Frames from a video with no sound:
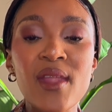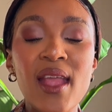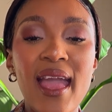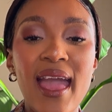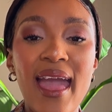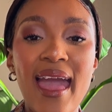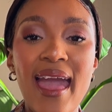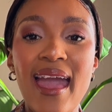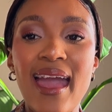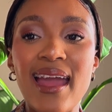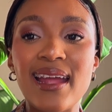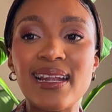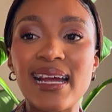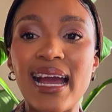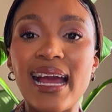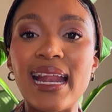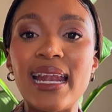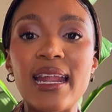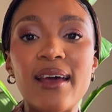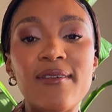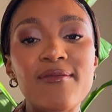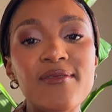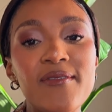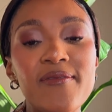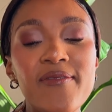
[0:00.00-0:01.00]
And I
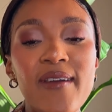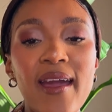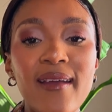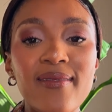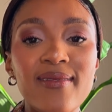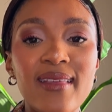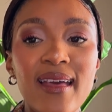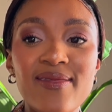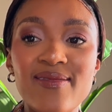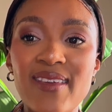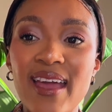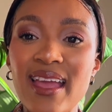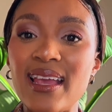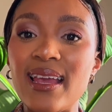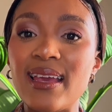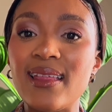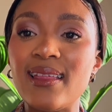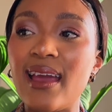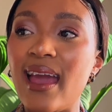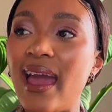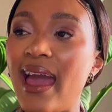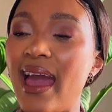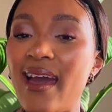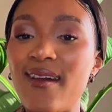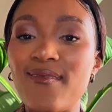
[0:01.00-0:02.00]
love the fact that they
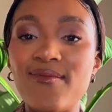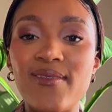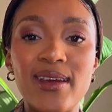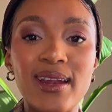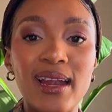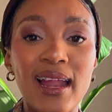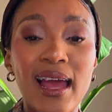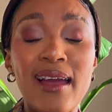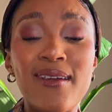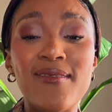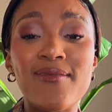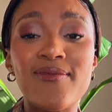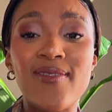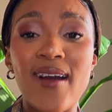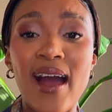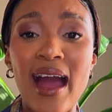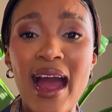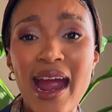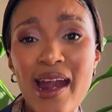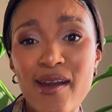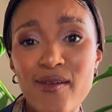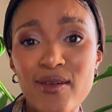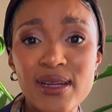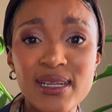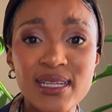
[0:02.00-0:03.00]
have a
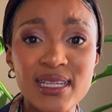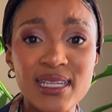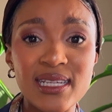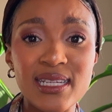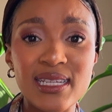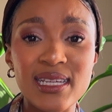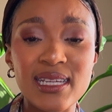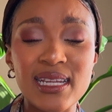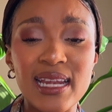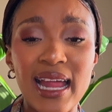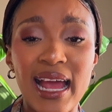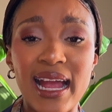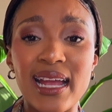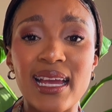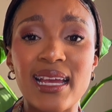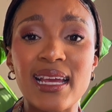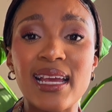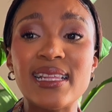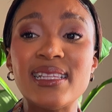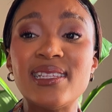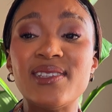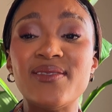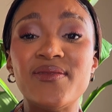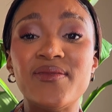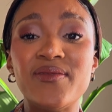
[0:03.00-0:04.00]
variety, like
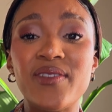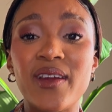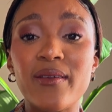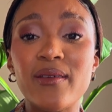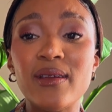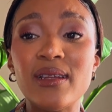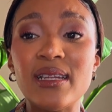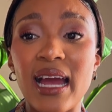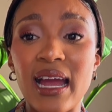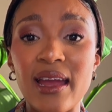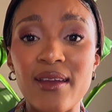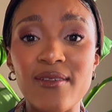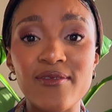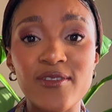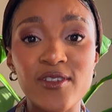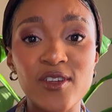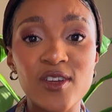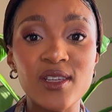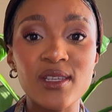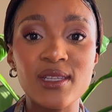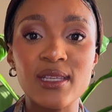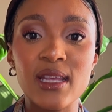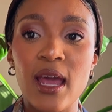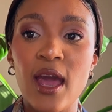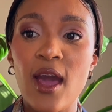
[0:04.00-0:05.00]
it's very
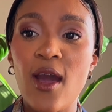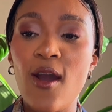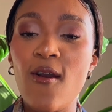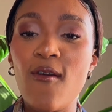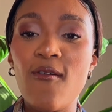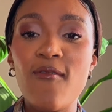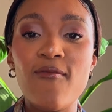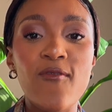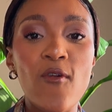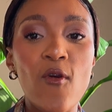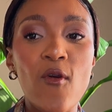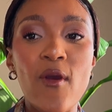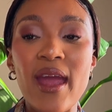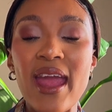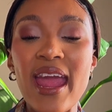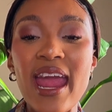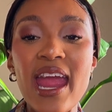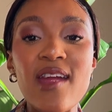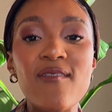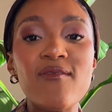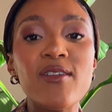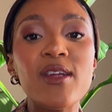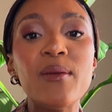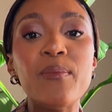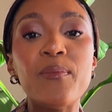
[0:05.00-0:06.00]
diverse for
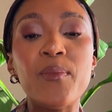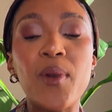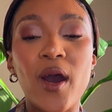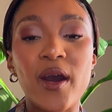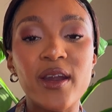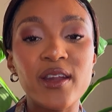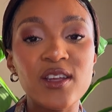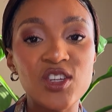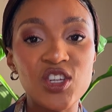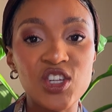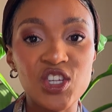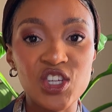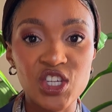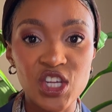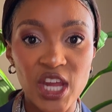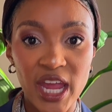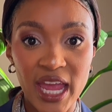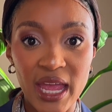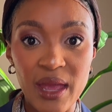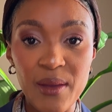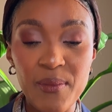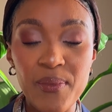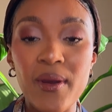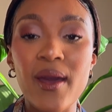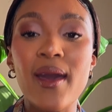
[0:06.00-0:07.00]
every body
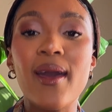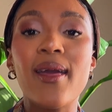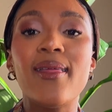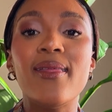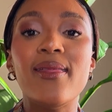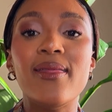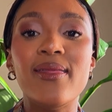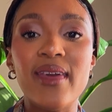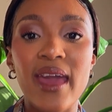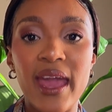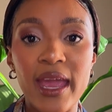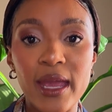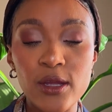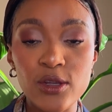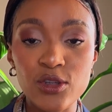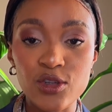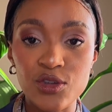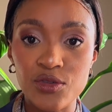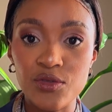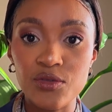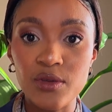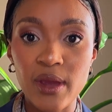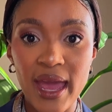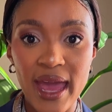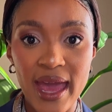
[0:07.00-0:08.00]
shape they
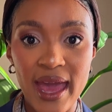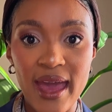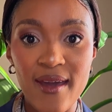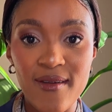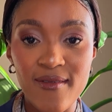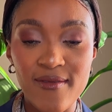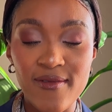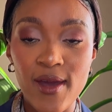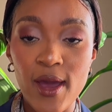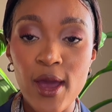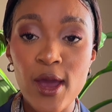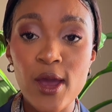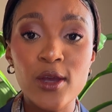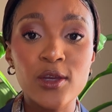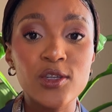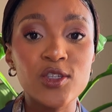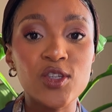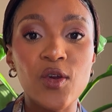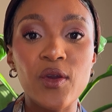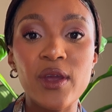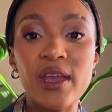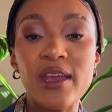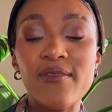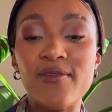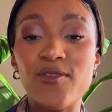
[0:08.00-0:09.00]
do have.
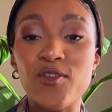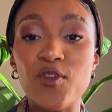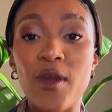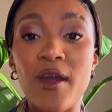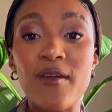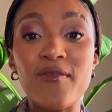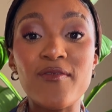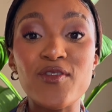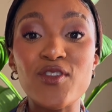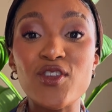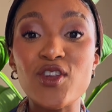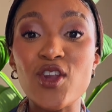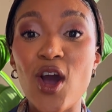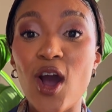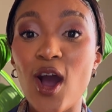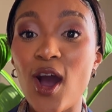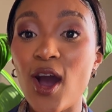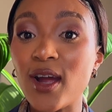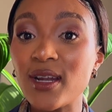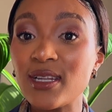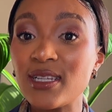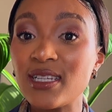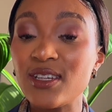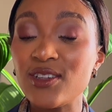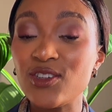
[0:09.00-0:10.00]
So if you have
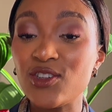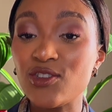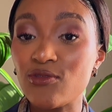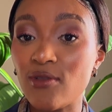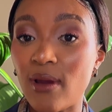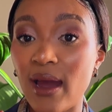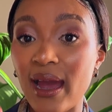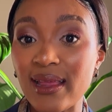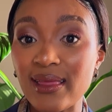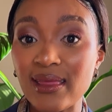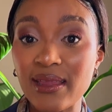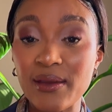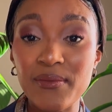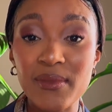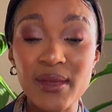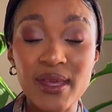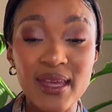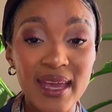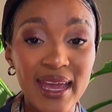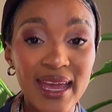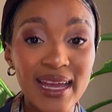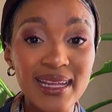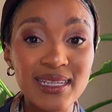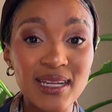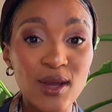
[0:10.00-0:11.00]
not tried them
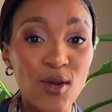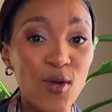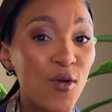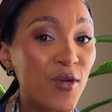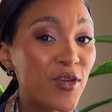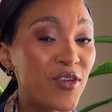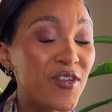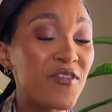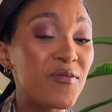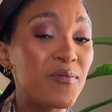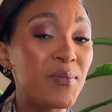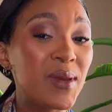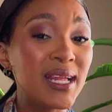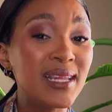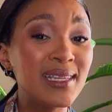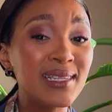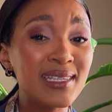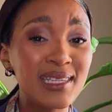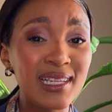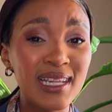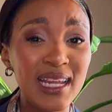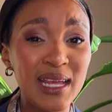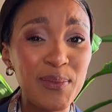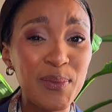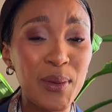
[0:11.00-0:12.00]
yet, or you've been
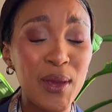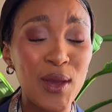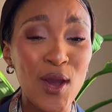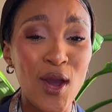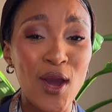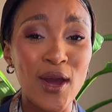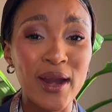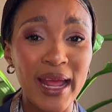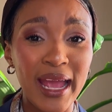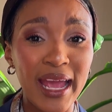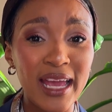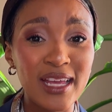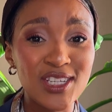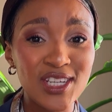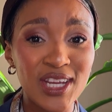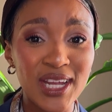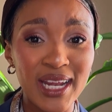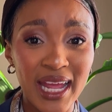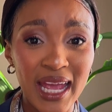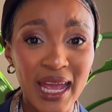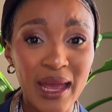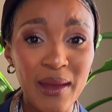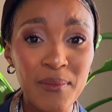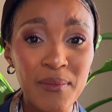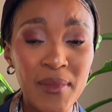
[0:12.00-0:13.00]
sleeping on
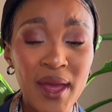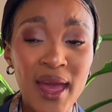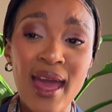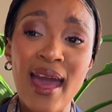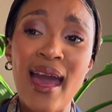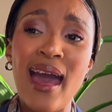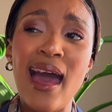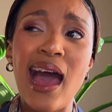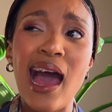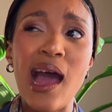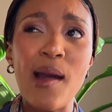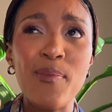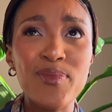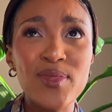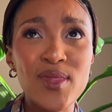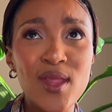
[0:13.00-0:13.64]
H&M, I'm